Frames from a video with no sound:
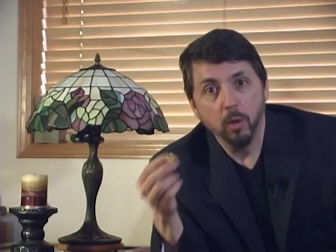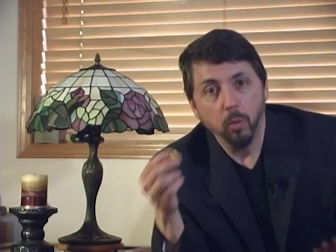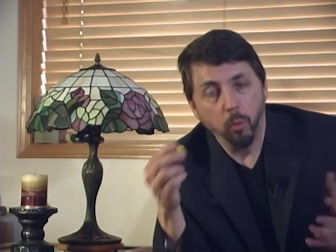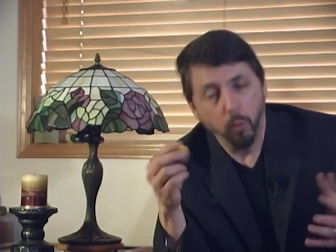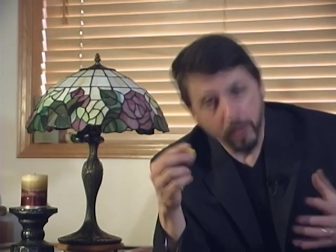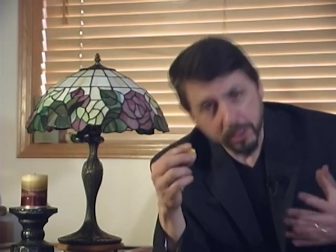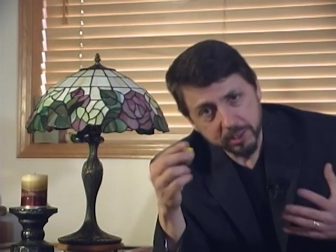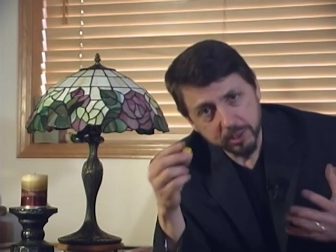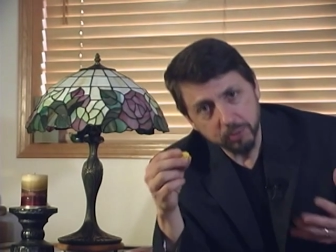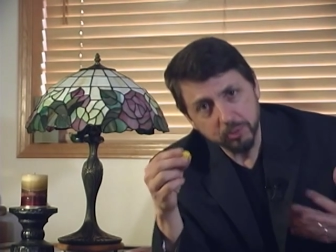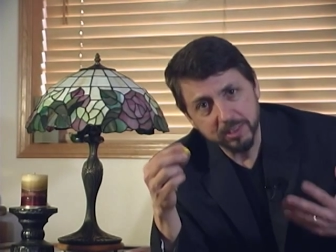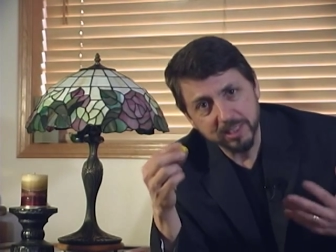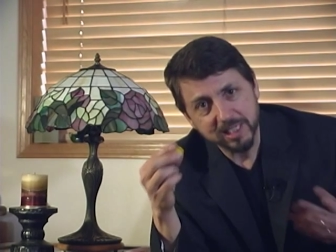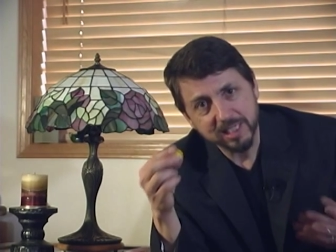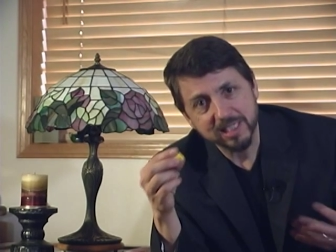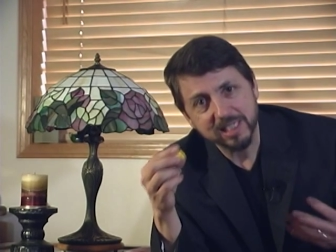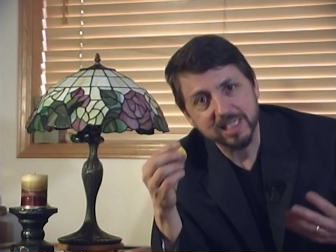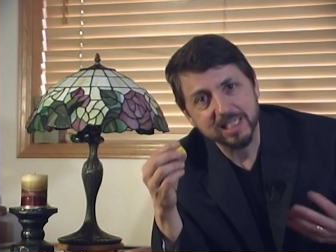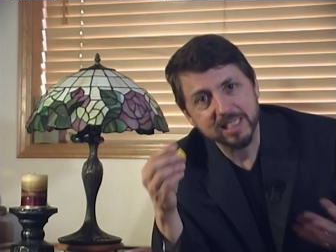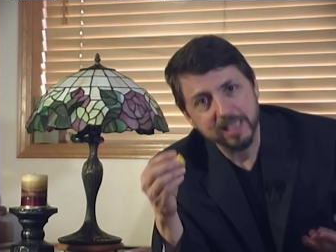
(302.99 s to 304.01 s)
Once you
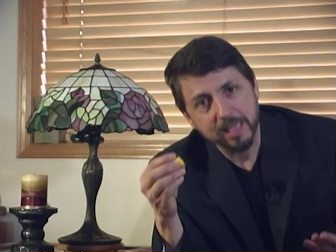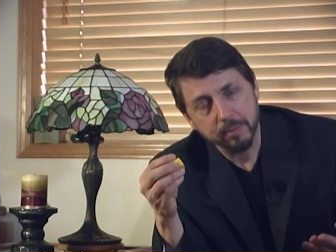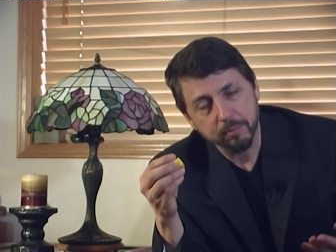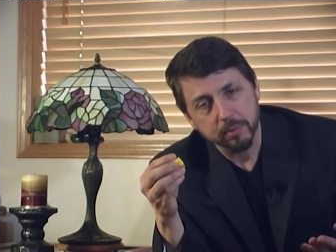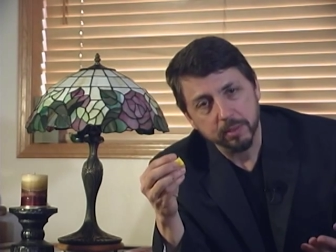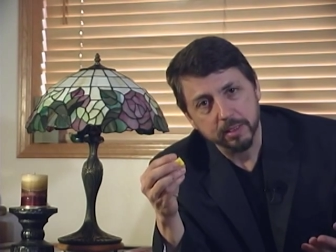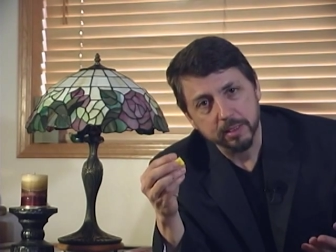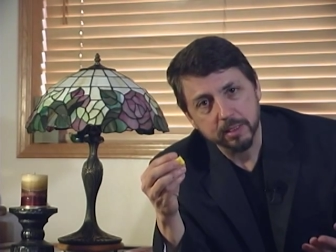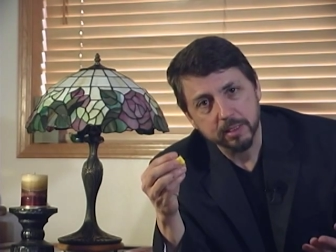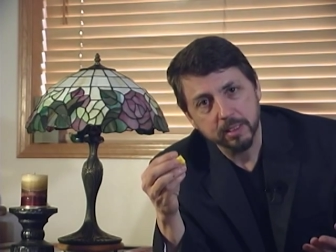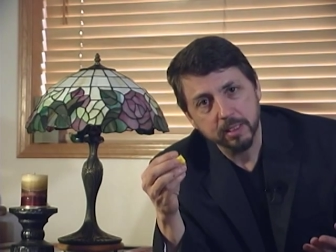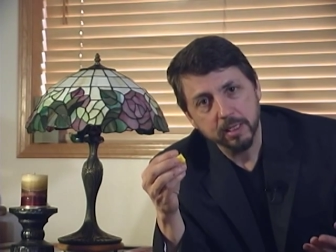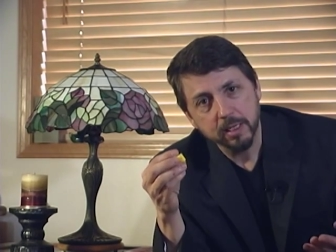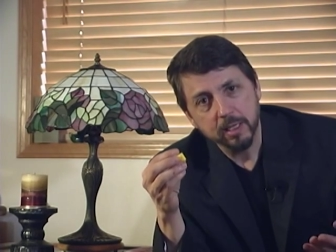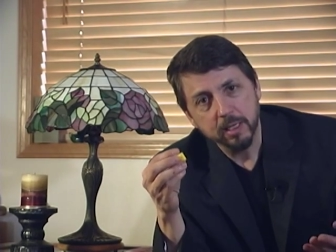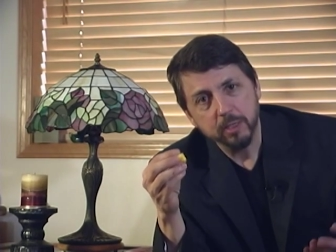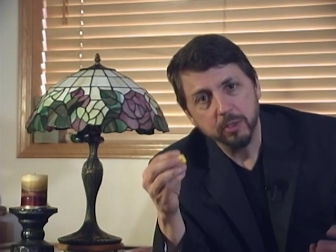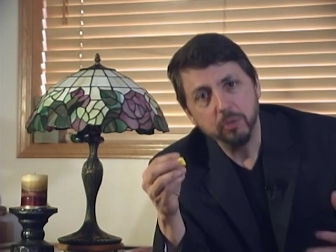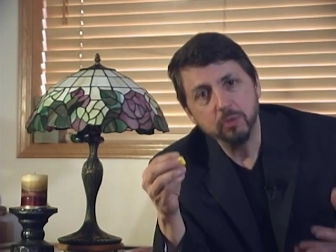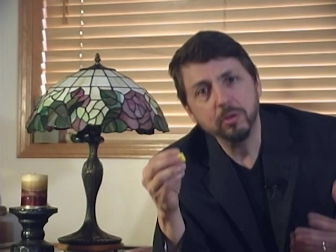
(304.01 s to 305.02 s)
disassemble it,
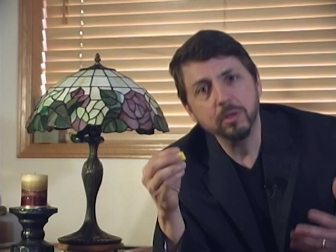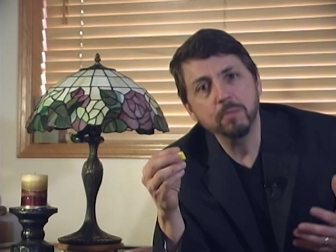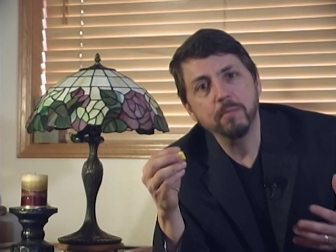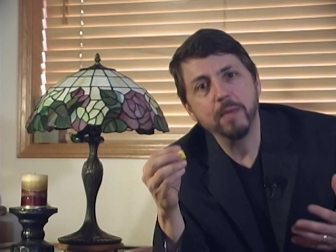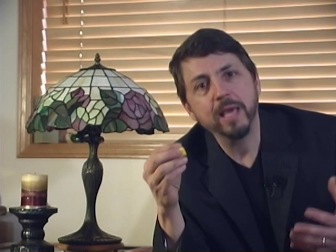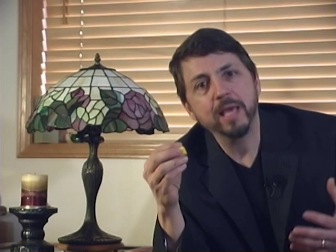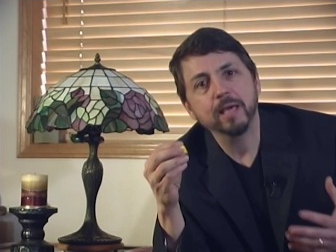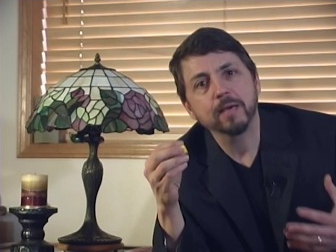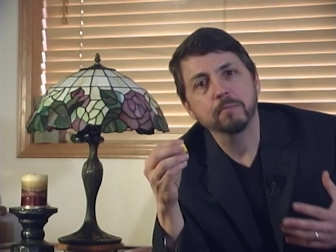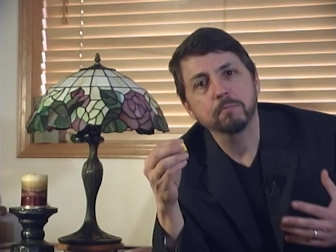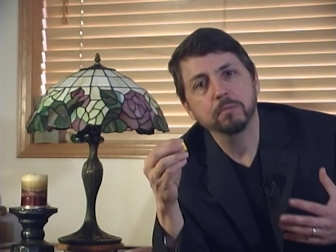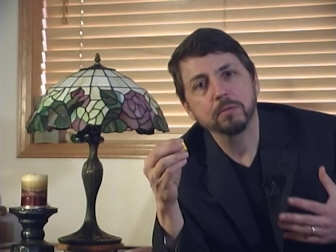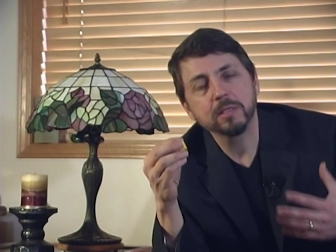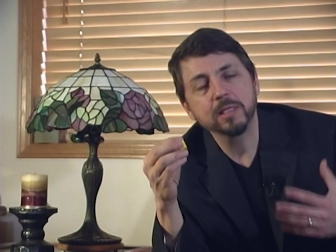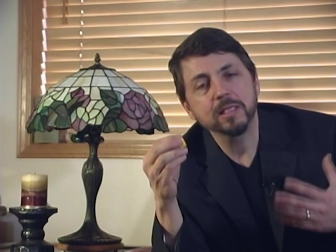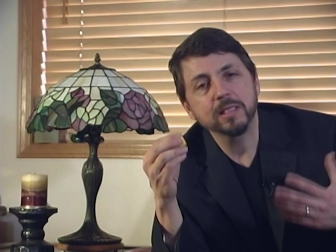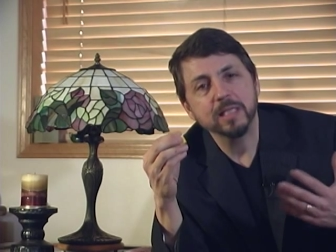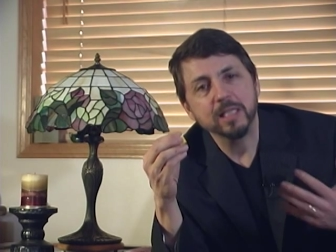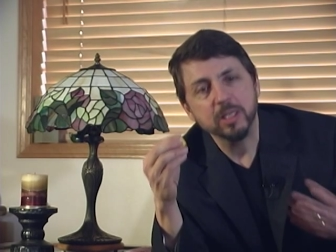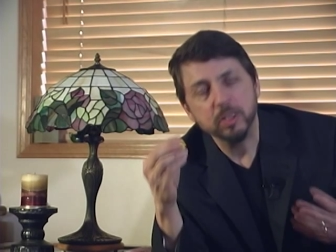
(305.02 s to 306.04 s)
you can make
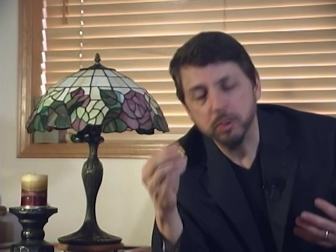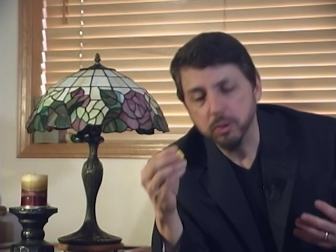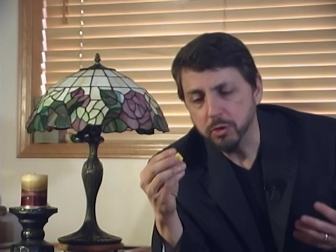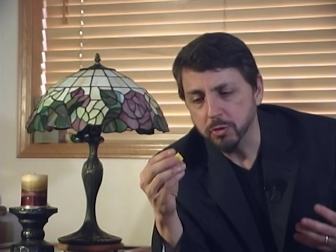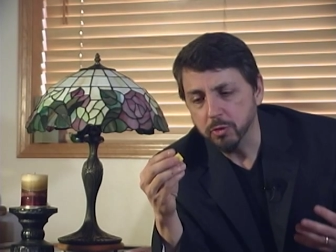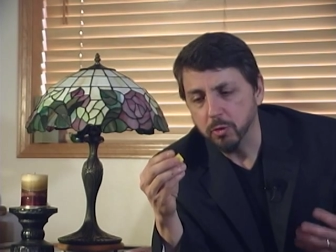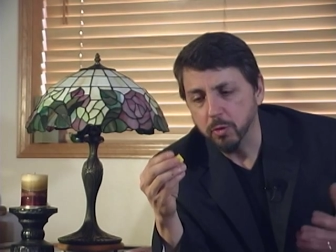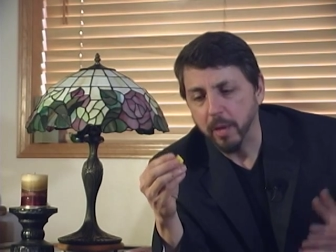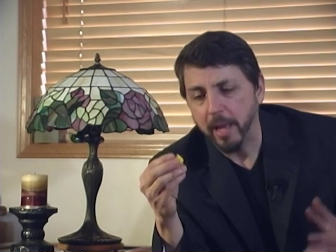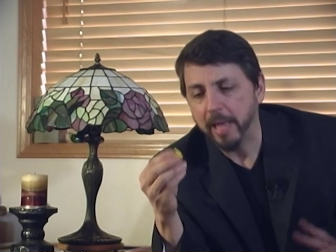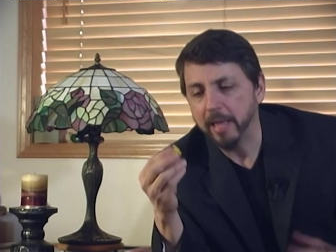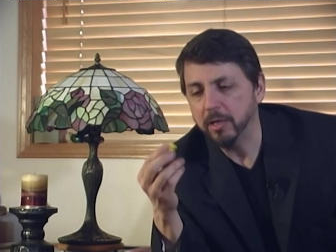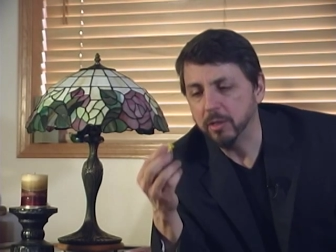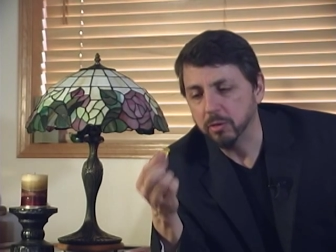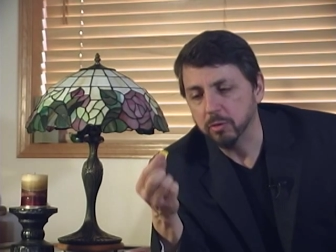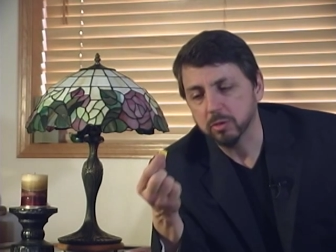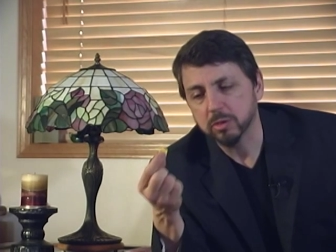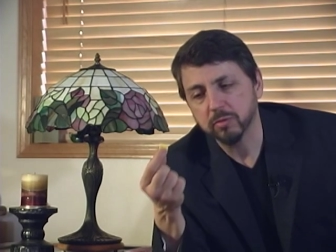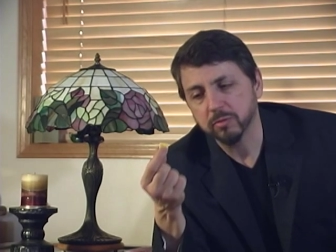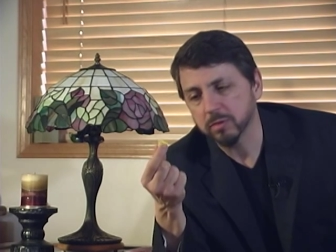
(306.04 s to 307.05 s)
completely new and
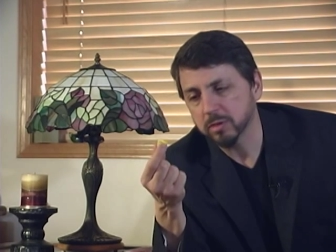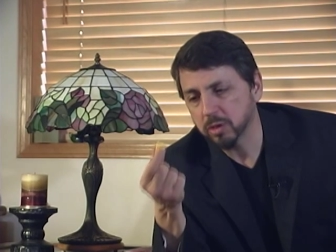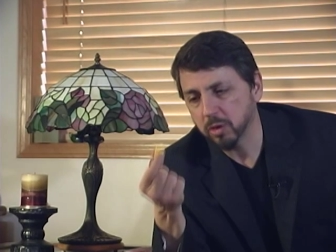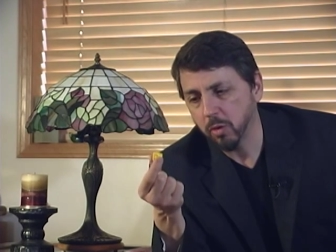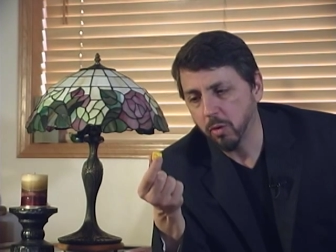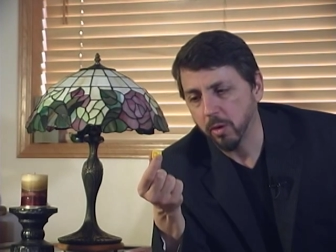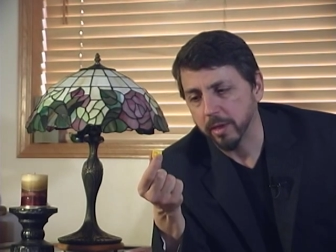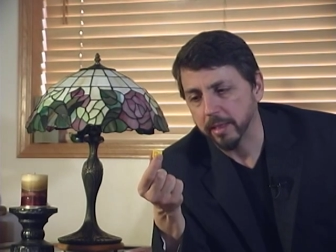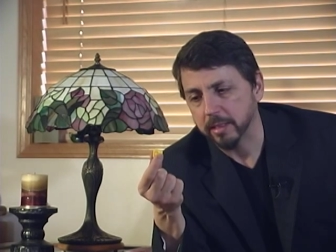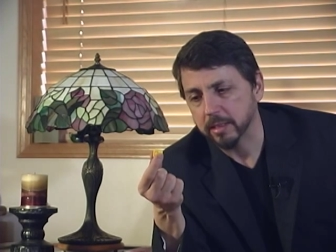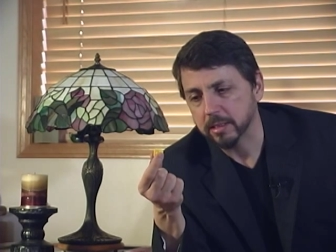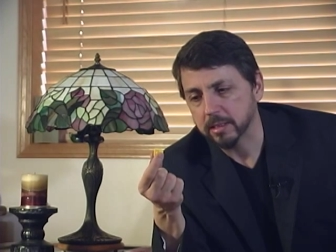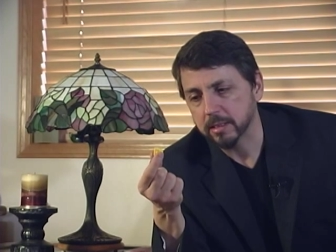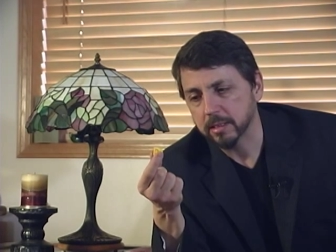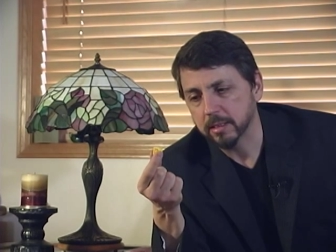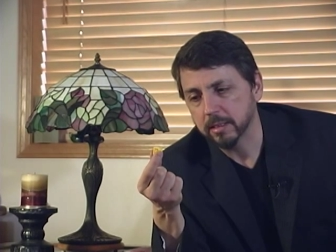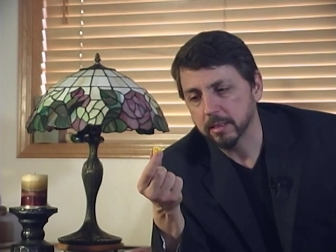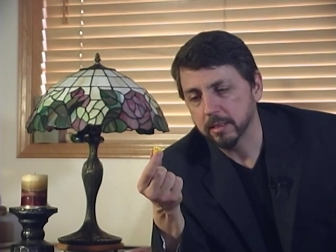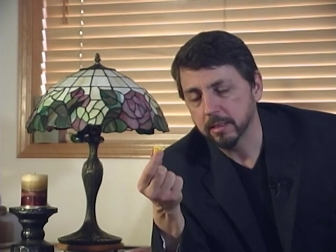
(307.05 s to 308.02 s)
useful toys.